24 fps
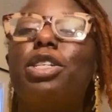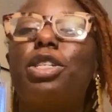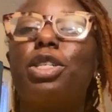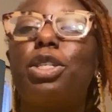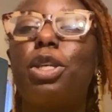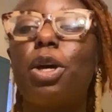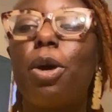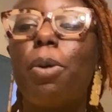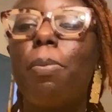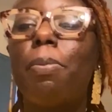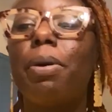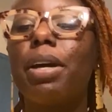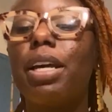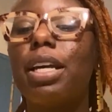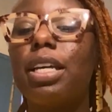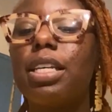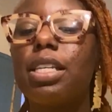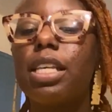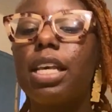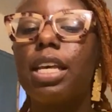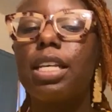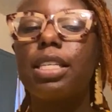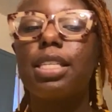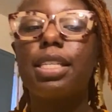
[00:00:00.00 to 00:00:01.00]
So, but
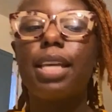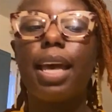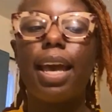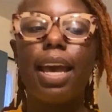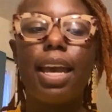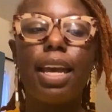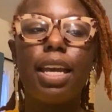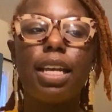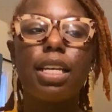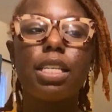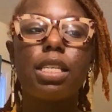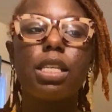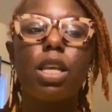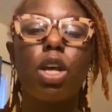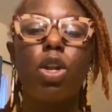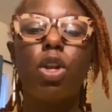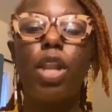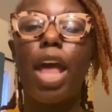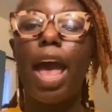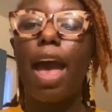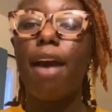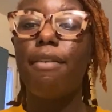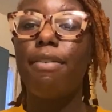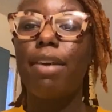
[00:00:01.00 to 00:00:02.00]
it takes
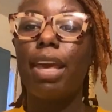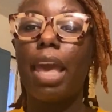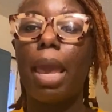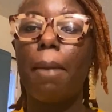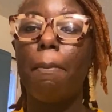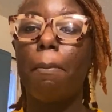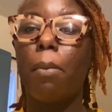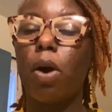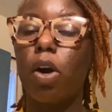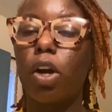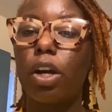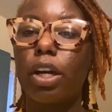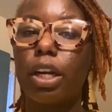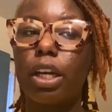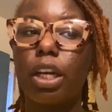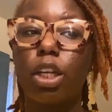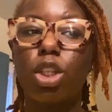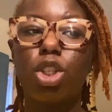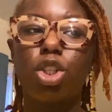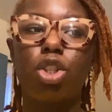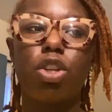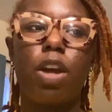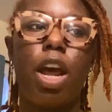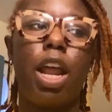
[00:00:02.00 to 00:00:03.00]
having a
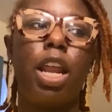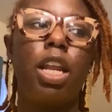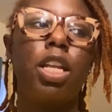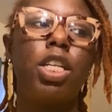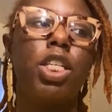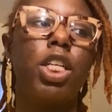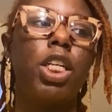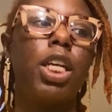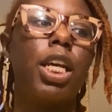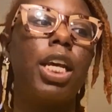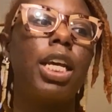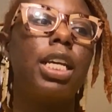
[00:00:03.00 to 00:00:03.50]
marketing strategy.